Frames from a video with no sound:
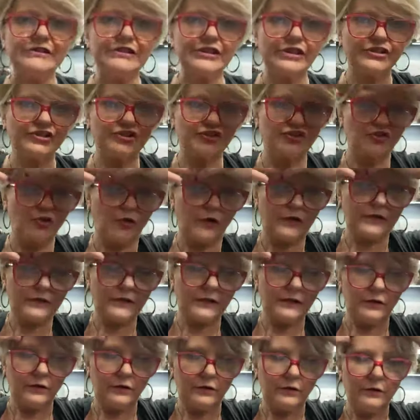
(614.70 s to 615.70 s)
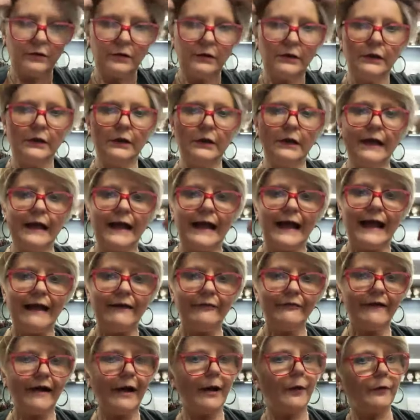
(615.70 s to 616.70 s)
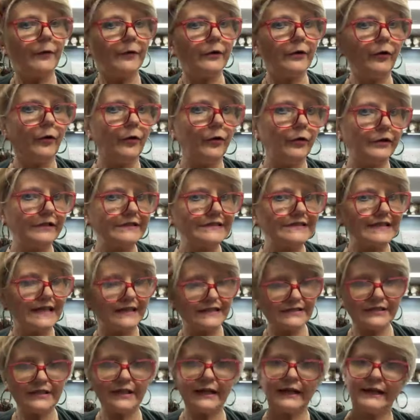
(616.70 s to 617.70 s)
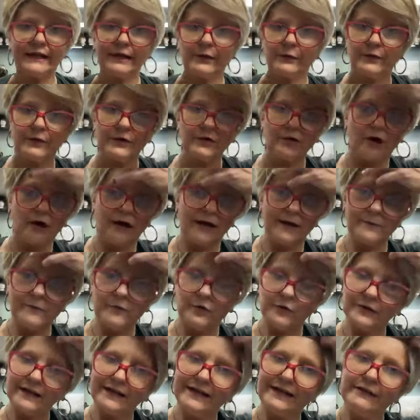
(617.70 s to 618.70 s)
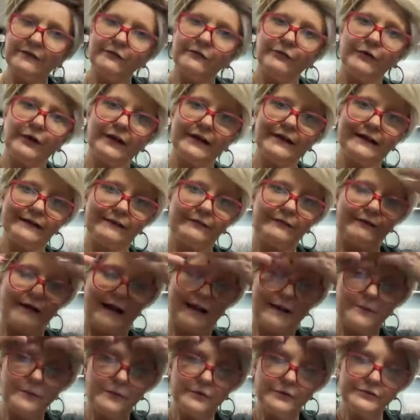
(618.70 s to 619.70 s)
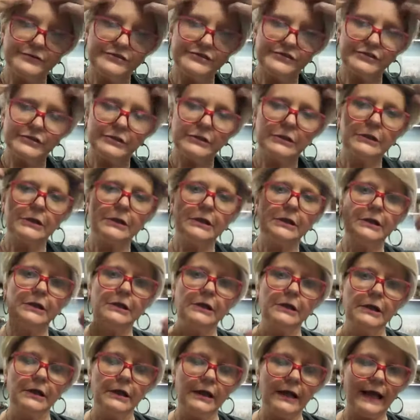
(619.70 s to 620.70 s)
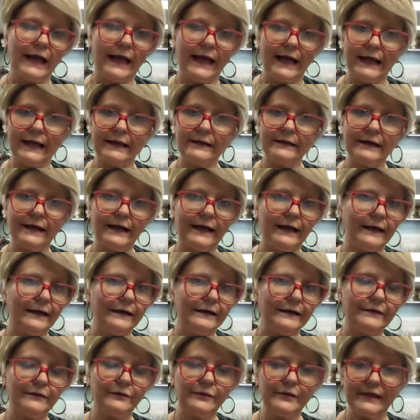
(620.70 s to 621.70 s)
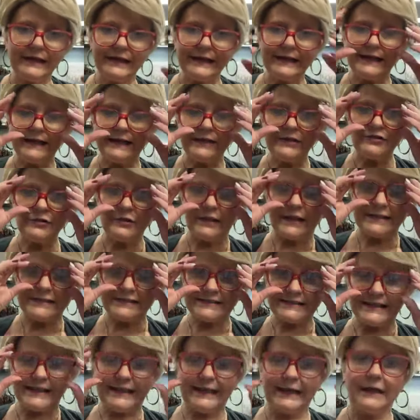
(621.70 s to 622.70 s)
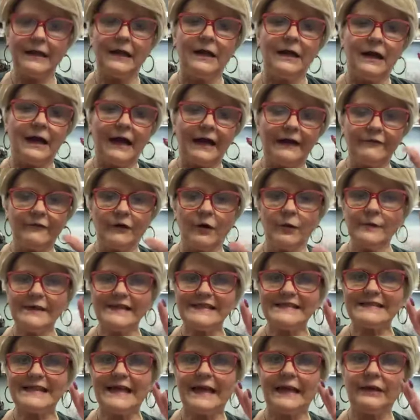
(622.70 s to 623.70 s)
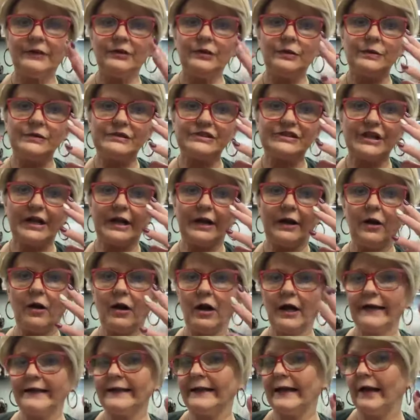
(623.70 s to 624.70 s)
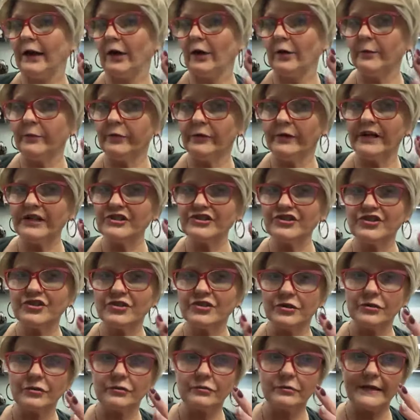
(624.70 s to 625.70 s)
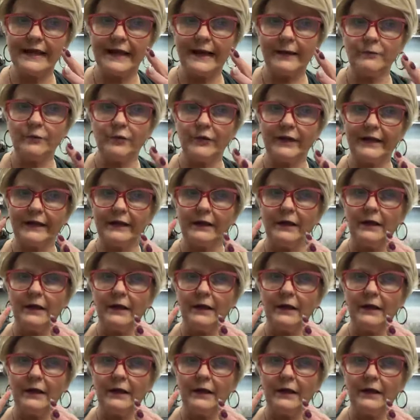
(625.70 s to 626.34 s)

just a short little half-hour course yesterday, and they were talking about heat-friendly fibers. And really interesting. I've always said use a hot airbrush to them